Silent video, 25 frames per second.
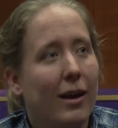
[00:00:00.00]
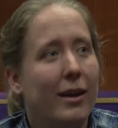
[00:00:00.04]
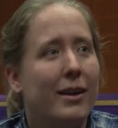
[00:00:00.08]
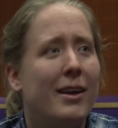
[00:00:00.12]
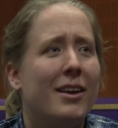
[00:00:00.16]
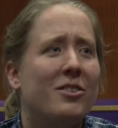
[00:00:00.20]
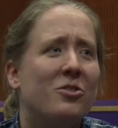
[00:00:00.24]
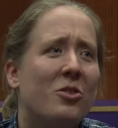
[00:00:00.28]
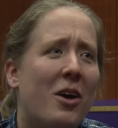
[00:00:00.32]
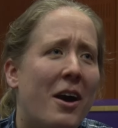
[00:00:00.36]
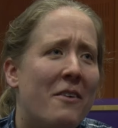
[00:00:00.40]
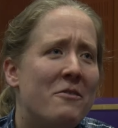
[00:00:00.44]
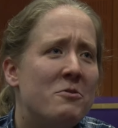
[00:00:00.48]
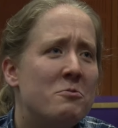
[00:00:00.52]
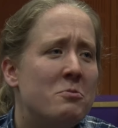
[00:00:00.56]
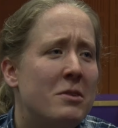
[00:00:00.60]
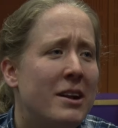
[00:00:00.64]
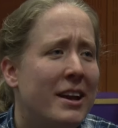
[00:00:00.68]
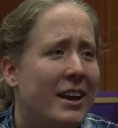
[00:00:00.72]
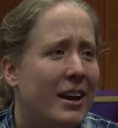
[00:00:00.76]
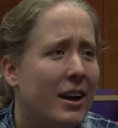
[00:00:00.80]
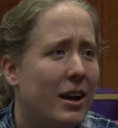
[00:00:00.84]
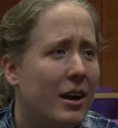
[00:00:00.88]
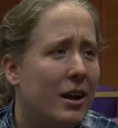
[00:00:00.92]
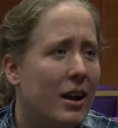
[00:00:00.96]
yeah, so I have a
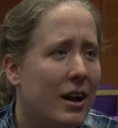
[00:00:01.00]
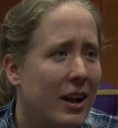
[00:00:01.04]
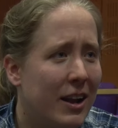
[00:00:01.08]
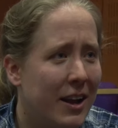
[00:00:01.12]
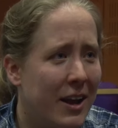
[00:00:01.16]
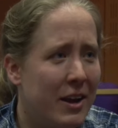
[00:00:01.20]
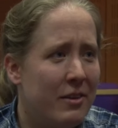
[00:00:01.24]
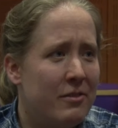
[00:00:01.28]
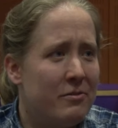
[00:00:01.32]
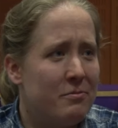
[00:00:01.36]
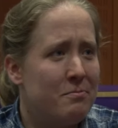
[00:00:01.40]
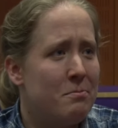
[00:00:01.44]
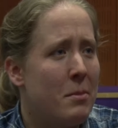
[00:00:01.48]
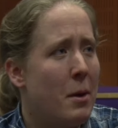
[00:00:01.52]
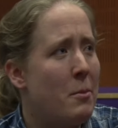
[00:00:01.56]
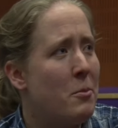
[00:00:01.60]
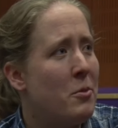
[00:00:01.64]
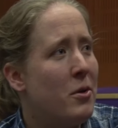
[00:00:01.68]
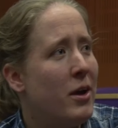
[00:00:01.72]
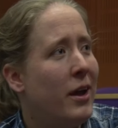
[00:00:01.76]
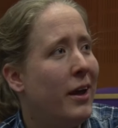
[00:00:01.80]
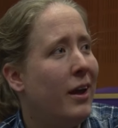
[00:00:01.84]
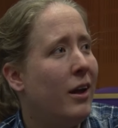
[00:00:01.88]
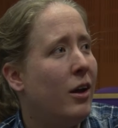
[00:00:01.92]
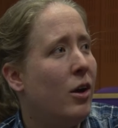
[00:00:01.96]
really clear
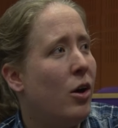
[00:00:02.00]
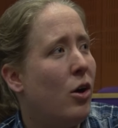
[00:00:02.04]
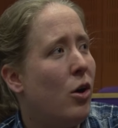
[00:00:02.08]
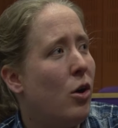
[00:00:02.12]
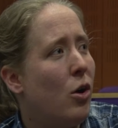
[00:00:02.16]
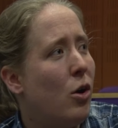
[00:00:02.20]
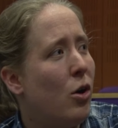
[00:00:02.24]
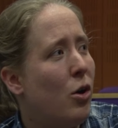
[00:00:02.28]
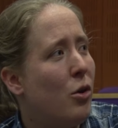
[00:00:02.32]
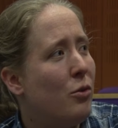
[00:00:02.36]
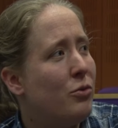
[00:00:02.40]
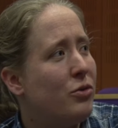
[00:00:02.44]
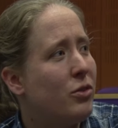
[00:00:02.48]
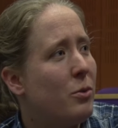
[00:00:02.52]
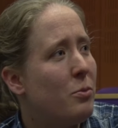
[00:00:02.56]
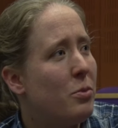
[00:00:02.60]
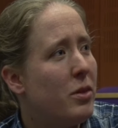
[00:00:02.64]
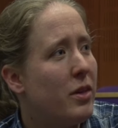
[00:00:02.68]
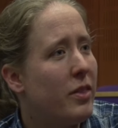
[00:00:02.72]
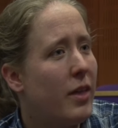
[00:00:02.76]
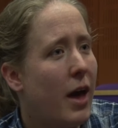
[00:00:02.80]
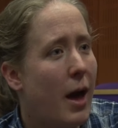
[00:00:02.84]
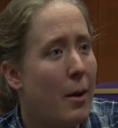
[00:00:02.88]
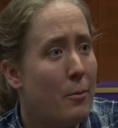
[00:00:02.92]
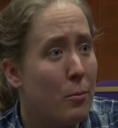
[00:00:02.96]
memory of
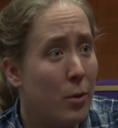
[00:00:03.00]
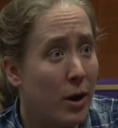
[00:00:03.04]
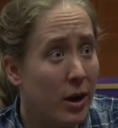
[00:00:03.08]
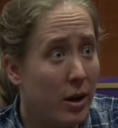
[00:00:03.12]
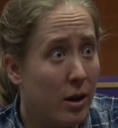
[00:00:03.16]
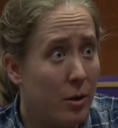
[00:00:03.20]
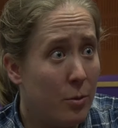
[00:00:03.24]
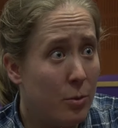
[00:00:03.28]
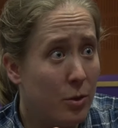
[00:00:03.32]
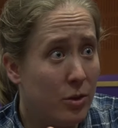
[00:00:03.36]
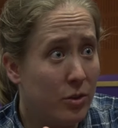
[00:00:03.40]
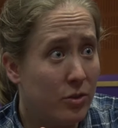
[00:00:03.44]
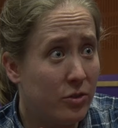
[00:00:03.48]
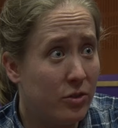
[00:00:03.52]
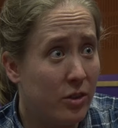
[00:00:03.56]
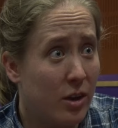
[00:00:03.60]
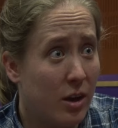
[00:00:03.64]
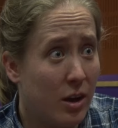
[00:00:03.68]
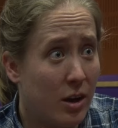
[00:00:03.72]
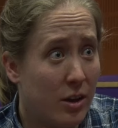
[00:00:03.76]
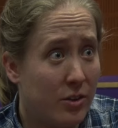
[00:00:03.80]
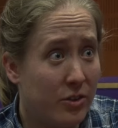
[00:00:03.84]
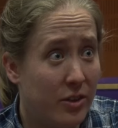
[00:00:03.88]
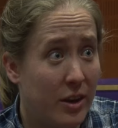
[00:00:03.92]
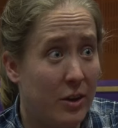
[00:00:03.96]
something that happened when I was
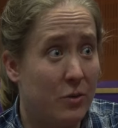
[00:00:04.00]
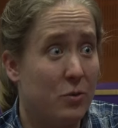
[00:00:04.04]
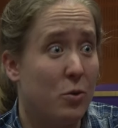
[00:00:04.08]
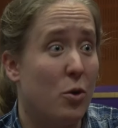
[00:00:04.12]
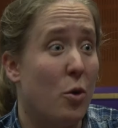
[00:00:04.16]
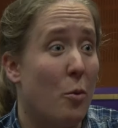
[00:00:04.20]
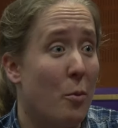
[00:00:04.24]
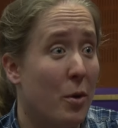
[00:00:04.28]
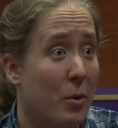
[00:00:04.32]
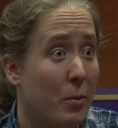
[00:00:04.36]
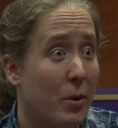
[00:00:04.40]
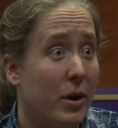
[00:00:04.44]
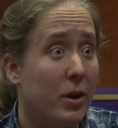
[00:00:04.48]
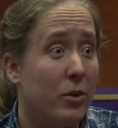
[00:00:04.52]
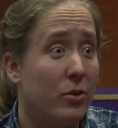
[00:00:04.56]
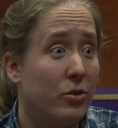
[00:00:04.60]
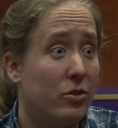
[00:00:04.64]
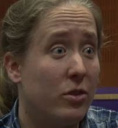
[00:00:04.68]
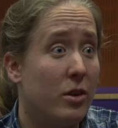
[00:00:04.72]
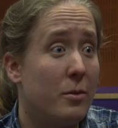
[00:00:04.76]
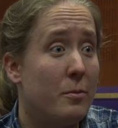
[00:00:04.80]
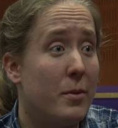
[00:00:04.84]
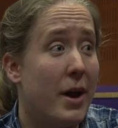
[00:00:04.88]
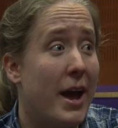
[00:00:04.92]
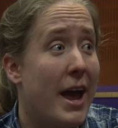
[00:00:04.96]
uh, sixth former, when I was
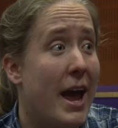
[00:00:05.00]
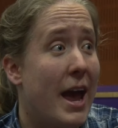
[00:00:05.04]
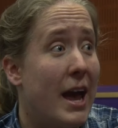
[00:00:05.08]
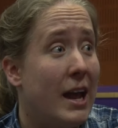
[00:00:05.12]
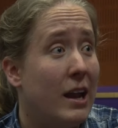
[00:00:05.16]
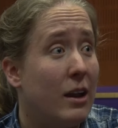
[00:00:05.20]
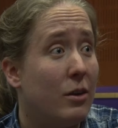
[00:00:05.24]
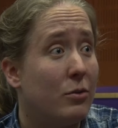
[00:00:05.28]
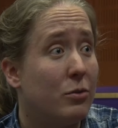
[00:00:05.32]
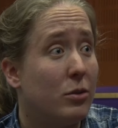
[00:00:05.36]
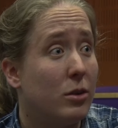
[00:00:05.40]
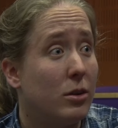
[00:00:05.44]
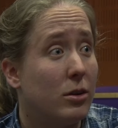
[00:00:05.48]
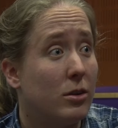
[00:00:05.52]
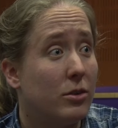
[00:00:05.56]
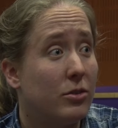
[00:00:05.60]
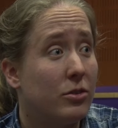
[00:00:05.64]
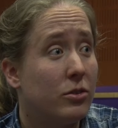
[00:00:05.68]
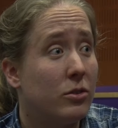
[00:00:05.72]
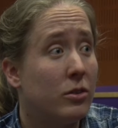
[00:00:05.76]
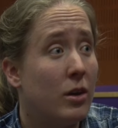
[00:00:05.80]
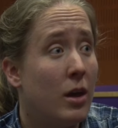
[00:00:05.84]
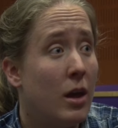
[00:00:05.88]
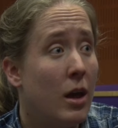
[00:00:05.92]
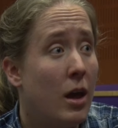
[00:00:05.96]
doing my A
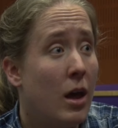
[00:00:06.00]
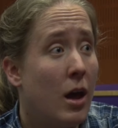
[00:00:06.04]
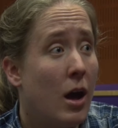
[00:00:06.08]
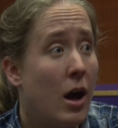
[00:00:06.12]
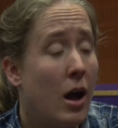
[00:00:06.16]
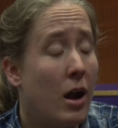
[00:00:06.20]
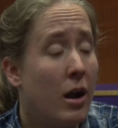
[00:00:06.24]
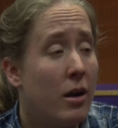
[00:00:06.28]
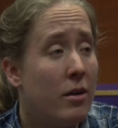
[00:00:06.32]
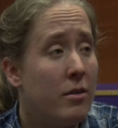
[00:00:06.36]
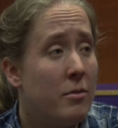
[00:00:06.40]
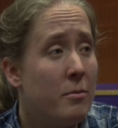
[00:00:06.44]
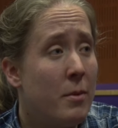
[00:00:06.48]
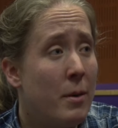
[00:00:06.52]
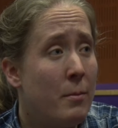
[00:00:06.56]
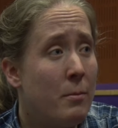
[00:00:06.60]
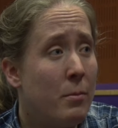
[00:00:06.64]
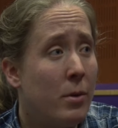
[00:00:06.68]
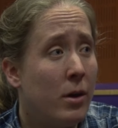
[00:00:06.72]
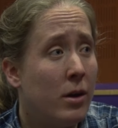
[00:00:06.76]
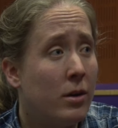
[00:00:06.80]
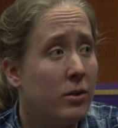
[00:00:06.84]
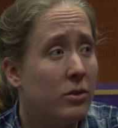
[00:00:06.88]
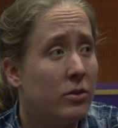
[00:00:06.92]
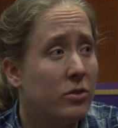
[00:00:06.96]
levels, and I
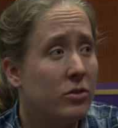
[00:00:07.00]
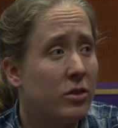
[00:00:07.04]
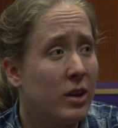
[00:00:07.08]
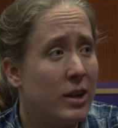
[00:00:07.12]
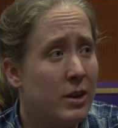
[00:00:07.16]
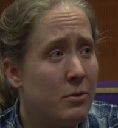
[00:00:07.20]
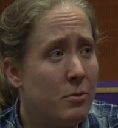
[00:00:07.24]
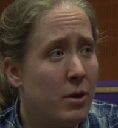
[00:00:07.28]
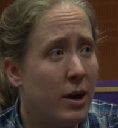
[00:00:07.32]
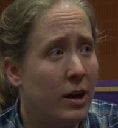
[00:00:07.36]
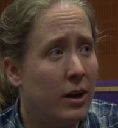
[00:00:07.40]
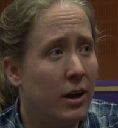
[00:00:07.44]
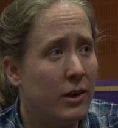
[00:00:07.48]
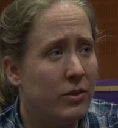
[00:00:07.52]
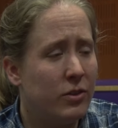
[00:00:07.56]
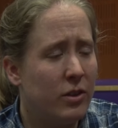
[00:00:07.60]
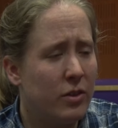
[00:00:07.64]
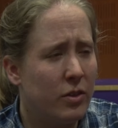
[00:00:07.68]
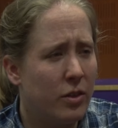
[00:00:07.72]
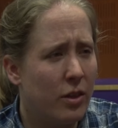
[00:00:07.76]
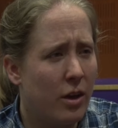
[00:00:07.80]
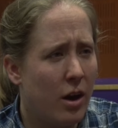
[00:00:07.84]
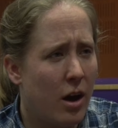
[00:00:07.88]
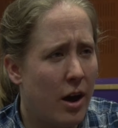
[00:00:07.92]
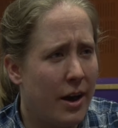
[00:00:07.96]
remember suddenly
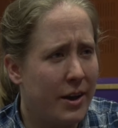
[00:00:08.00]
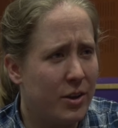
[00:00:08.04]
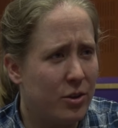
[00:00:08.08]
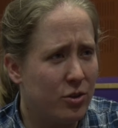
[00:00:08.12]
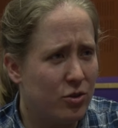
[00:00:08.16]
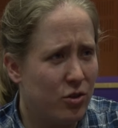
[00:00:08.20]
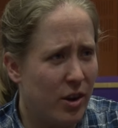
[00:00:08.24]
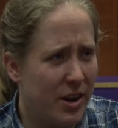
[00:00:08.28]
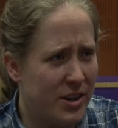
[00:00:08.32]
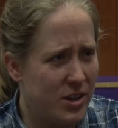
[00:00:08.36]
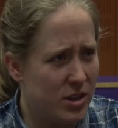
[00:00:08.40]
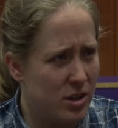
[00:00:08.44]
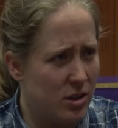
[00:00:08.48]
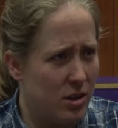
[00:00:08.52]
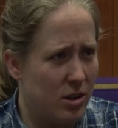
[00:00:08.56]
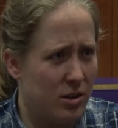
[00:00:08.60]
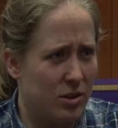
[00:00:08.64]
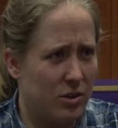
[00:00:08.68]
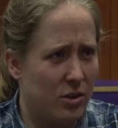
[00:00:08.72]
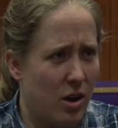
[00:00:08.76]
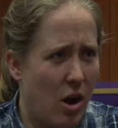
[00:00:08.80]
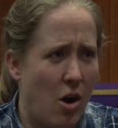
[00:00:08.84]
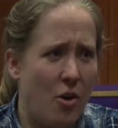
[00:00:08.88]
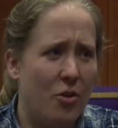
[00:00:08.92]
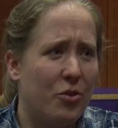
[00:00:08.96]
realising that I could try
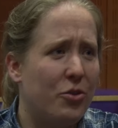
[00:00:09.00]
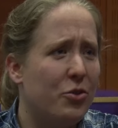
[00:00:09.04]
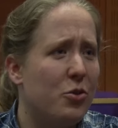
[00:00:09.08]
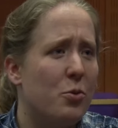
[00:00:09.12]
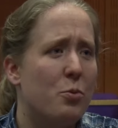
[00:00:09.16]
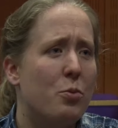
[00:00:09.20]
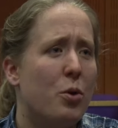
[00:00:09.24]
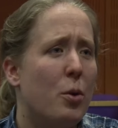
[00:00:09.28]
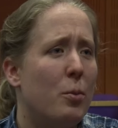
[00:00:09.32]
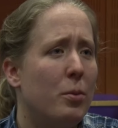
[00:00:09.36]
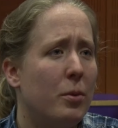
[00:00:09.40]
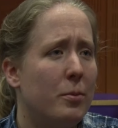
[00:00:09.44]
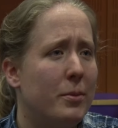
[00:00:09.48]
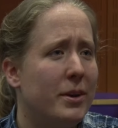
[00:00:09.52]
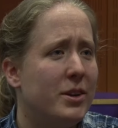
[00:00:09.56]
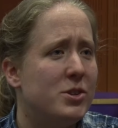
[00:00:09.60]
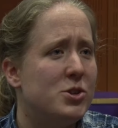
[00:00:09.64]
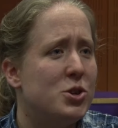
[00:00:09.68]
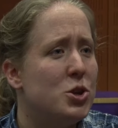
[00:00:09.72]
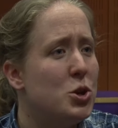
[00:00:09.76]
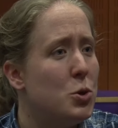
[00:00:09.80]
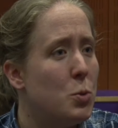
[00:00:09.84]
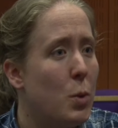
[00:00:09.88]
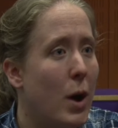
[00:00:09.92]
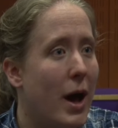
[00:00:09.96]
to answer a problem in
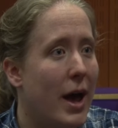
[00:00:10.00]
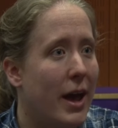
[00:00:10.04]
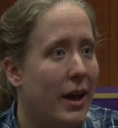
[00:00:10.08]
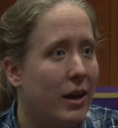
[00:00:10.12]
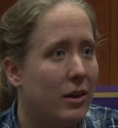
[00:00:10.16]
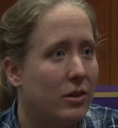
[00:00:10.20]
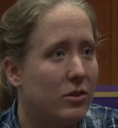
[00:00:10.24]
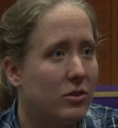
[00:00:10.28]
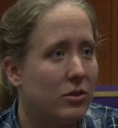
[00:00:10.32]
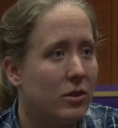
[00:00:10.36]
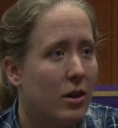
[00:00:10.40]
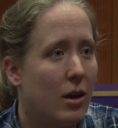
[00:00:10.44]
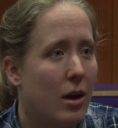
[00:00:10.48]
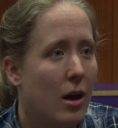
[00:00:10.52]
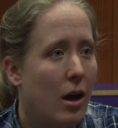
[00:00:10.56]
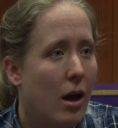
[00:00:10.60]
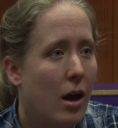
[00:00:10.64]
two ways,